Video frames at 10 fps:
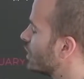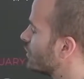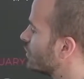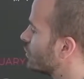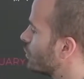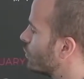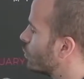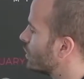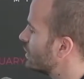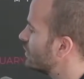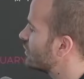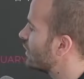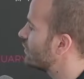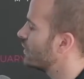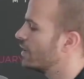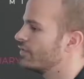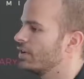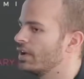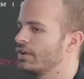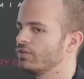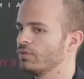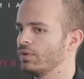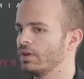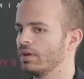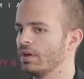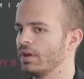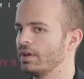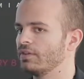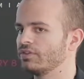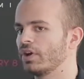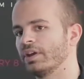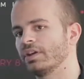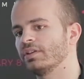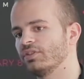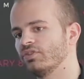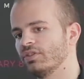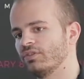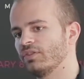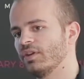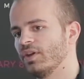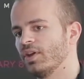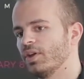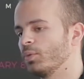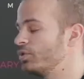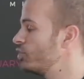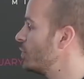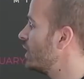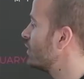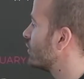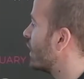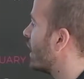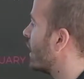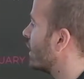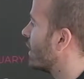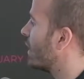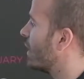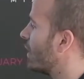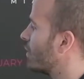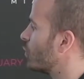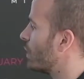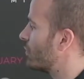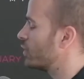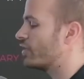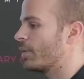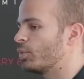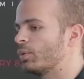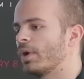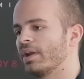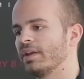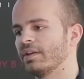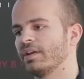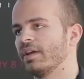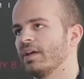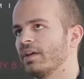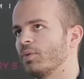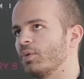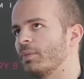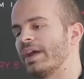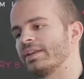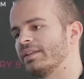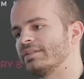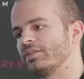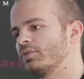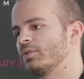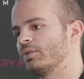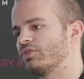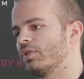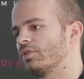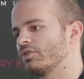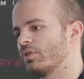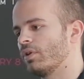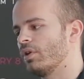it's really sensitive in the starting conditions, which means that every time we run it, we might get different results